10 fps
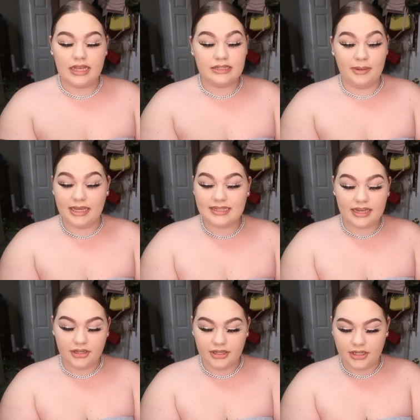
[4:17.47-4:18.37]
as big as
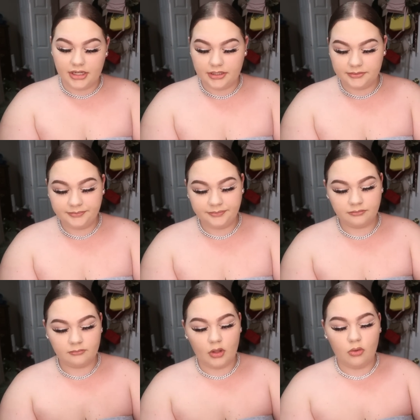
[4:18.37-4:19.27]
I could,
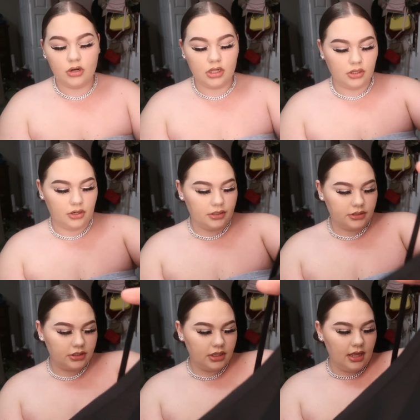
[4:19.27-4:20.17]
or a
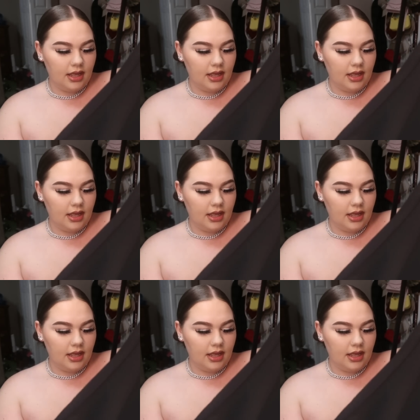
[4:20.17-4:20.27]
large.